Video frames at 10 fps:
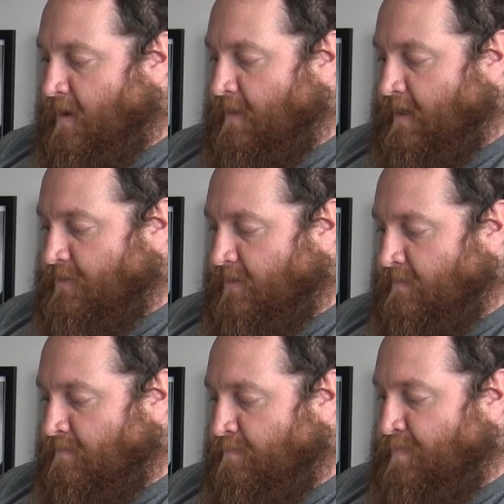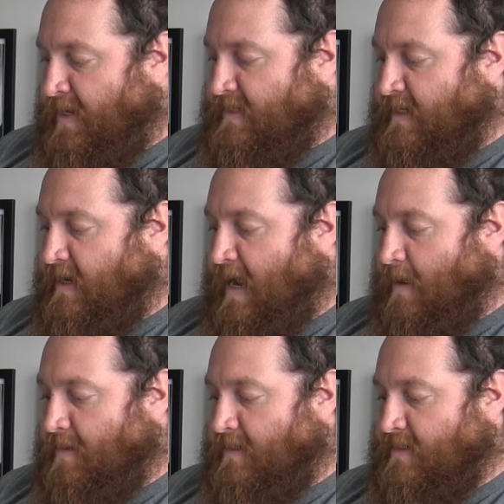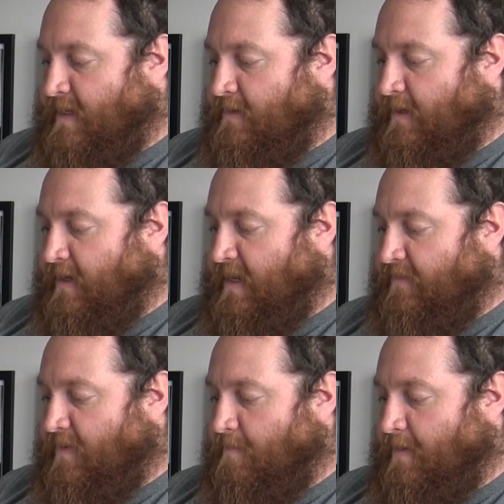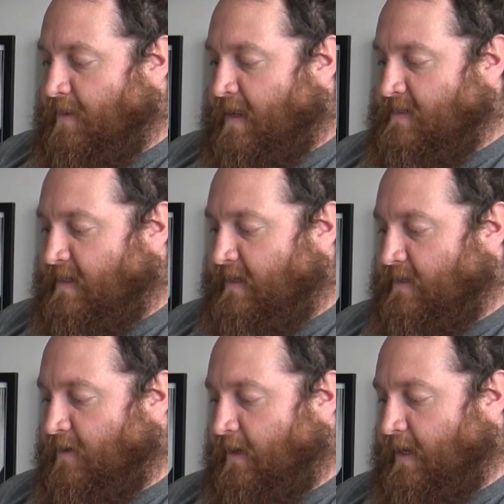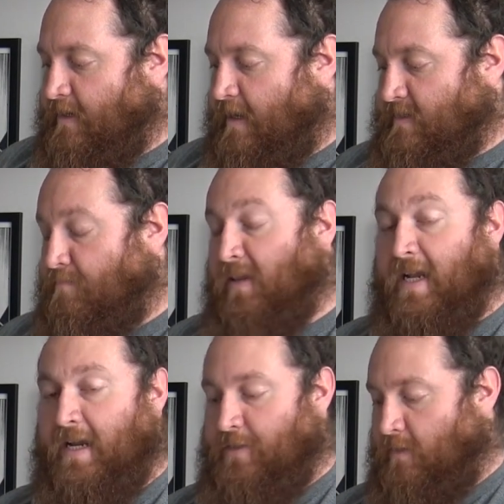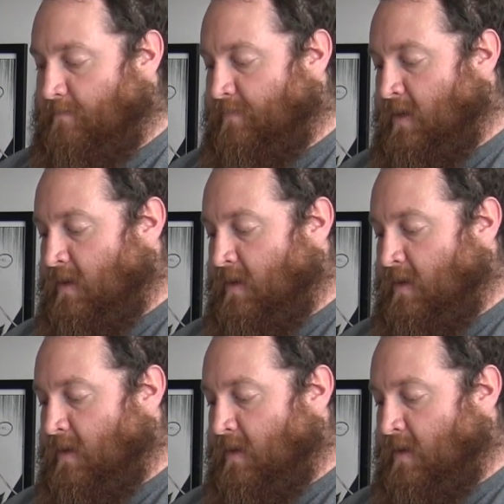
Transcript: all the extra bits and nobbins that you can give him with as a Blood Angel.